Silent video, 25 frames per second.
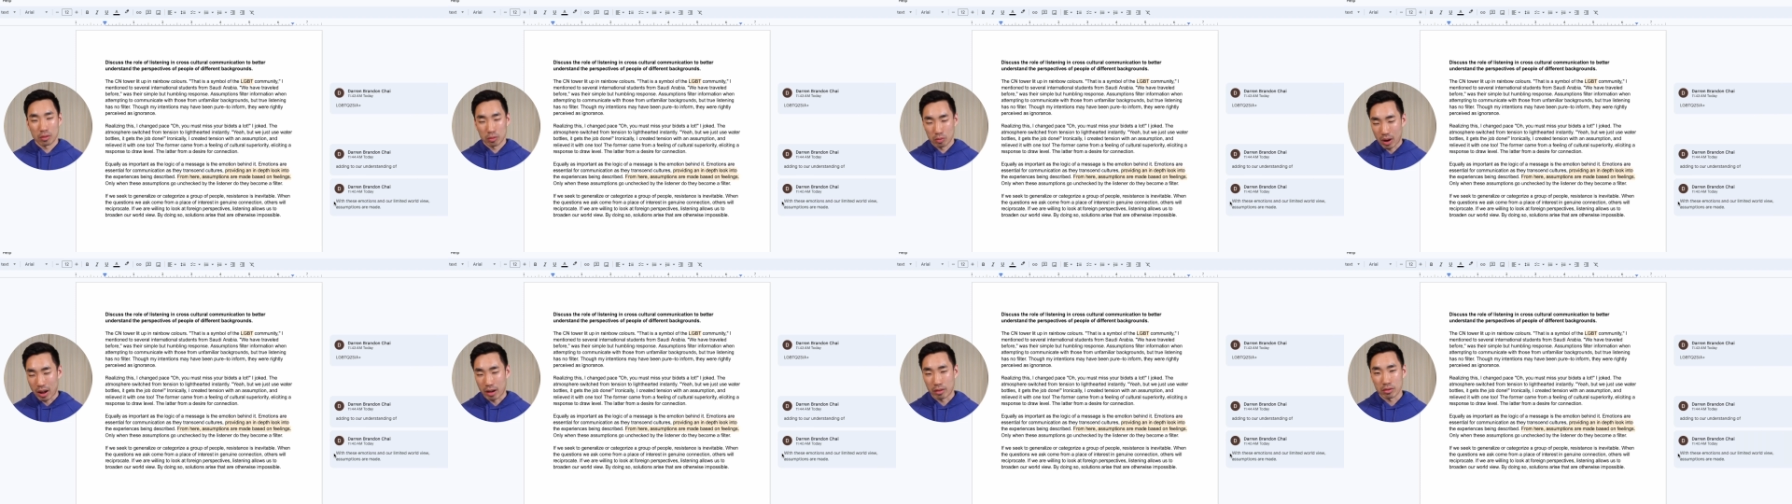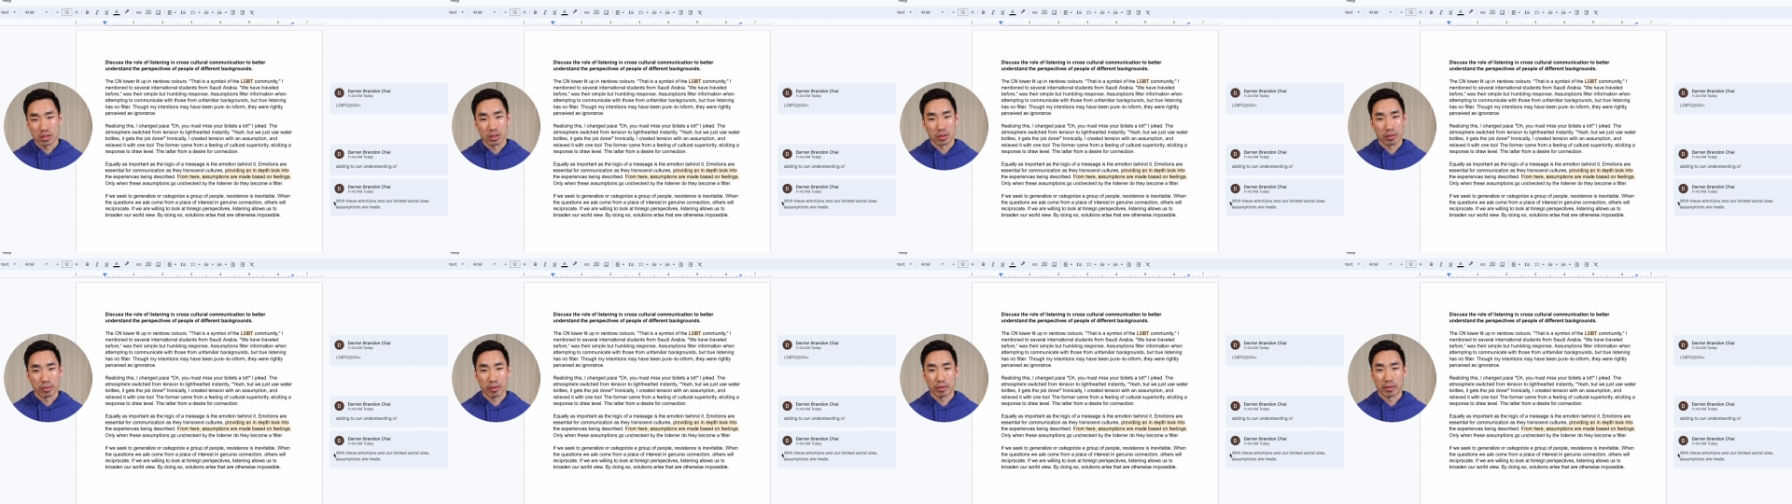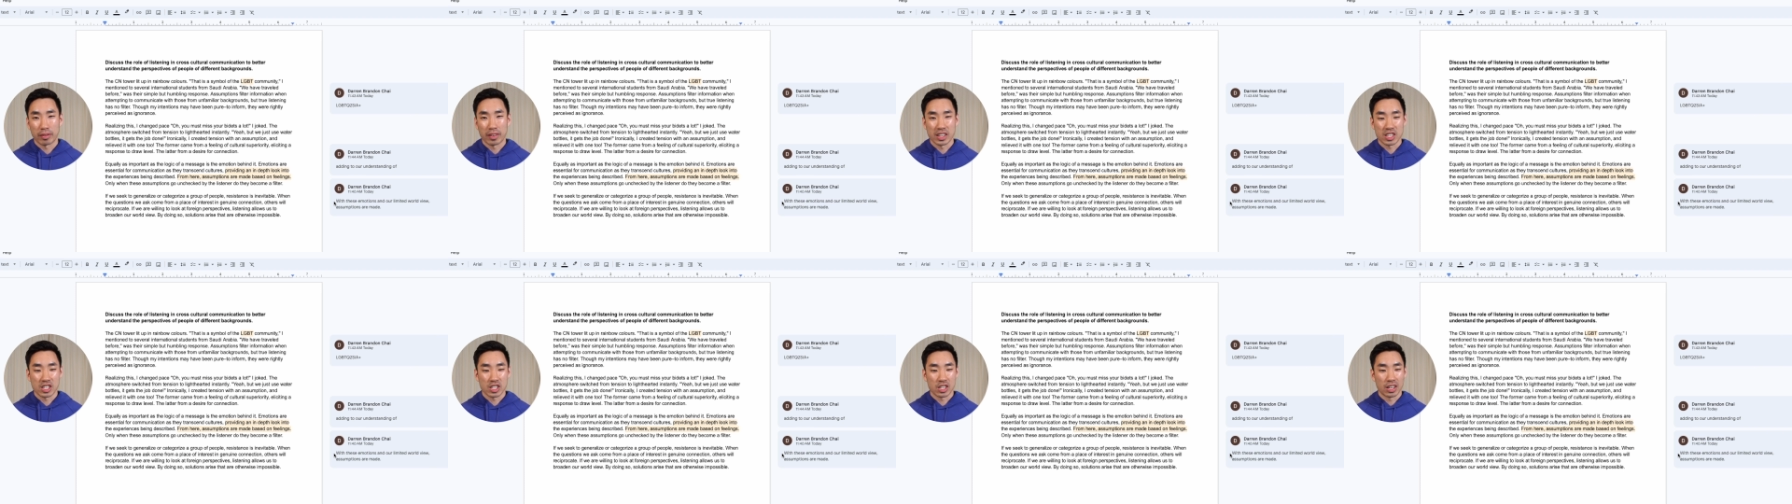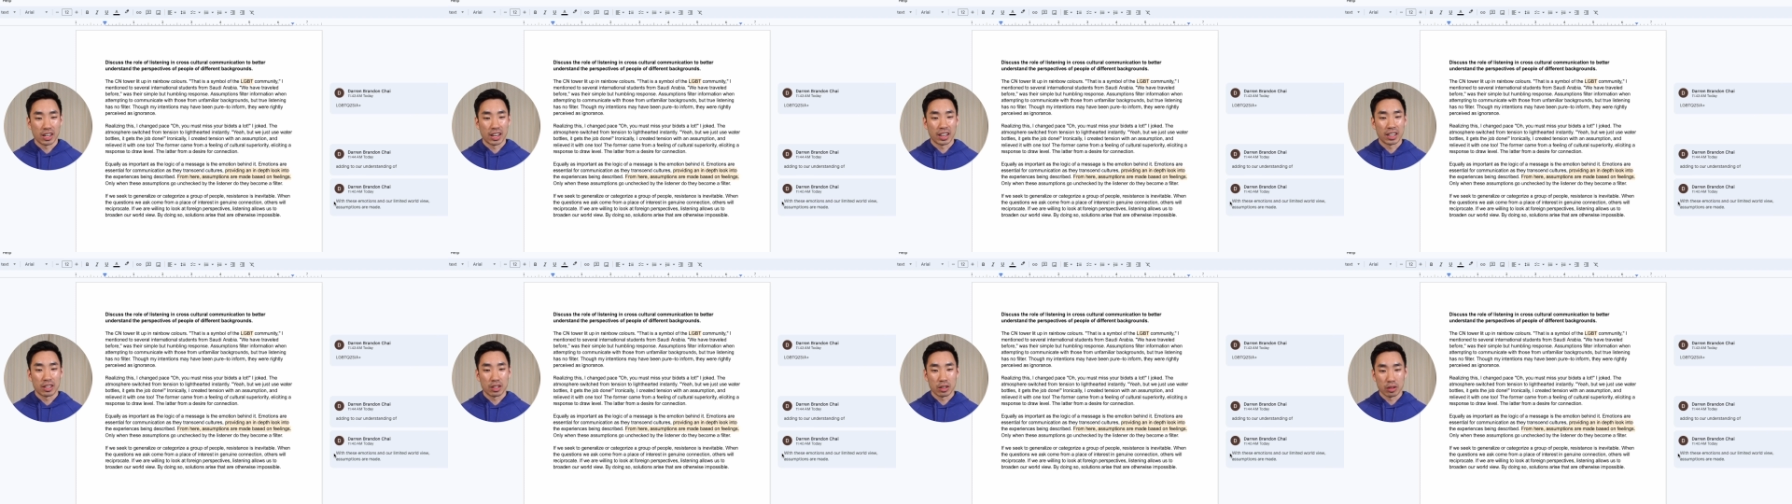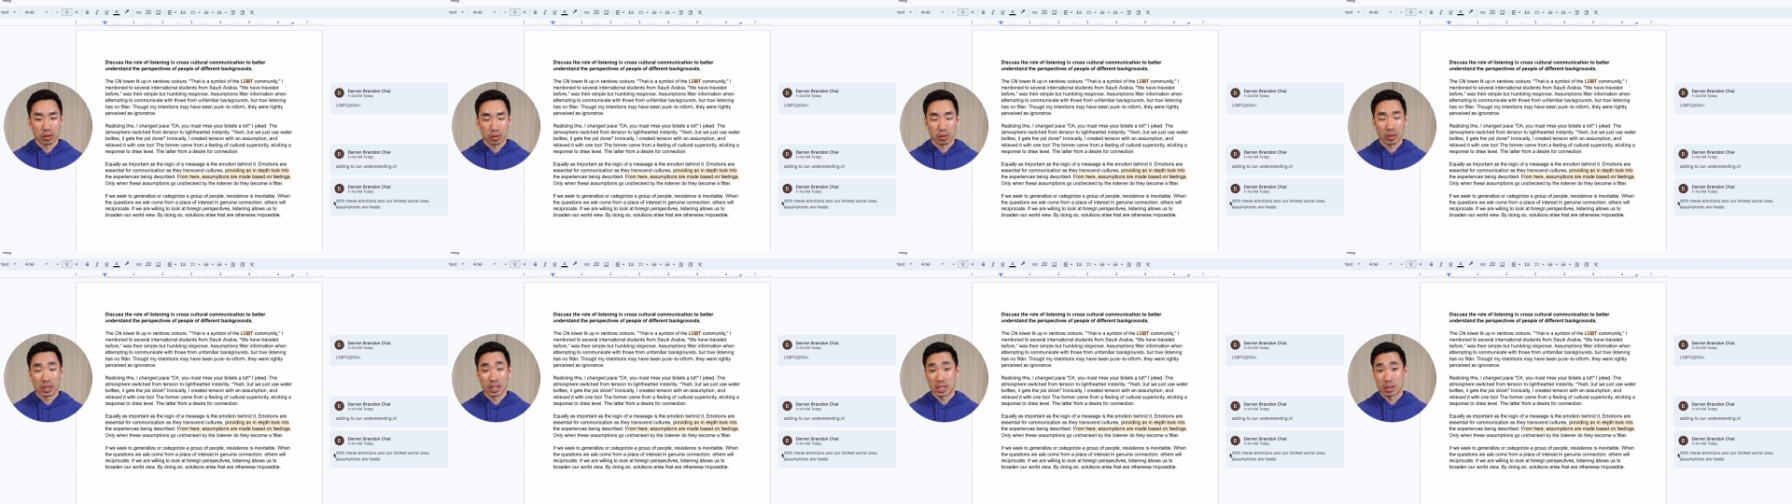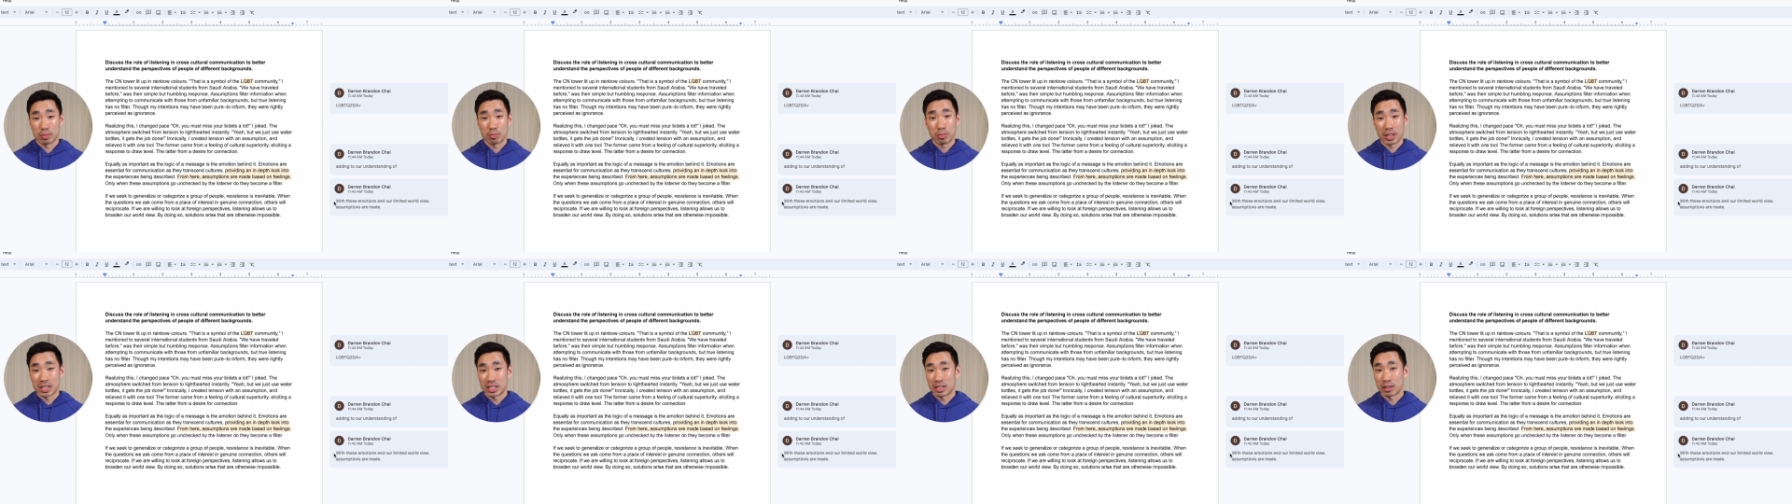rounds of revision into
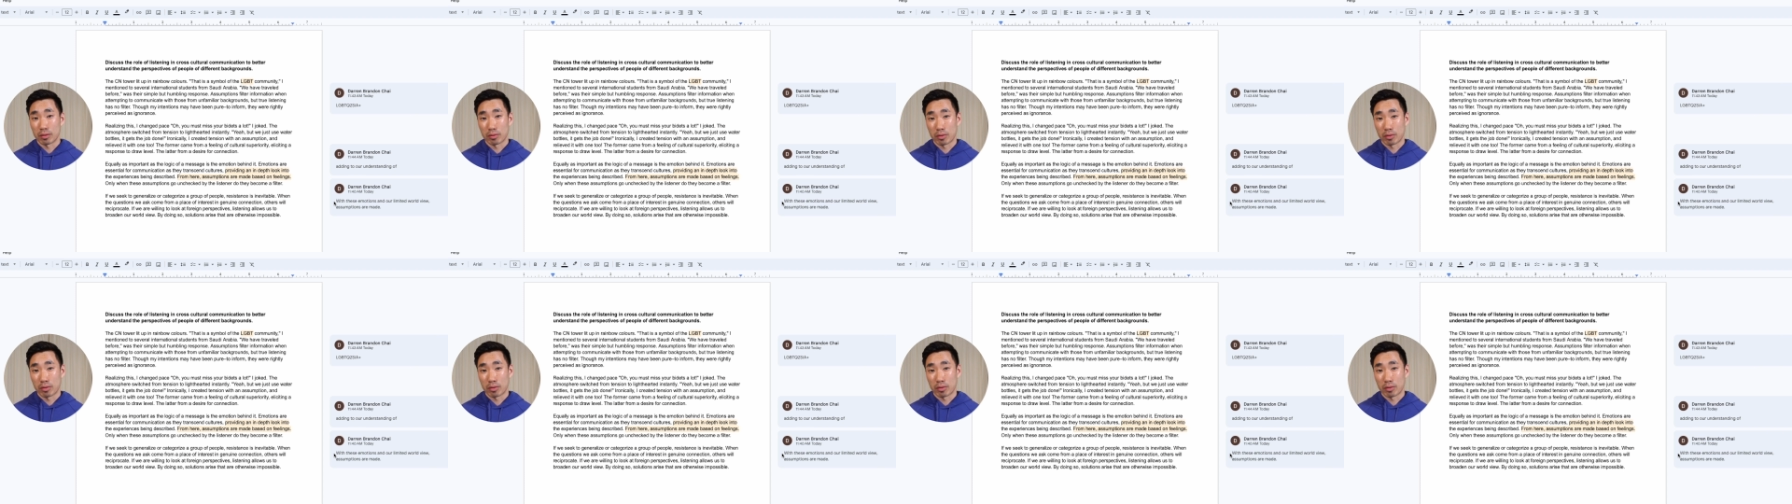this piece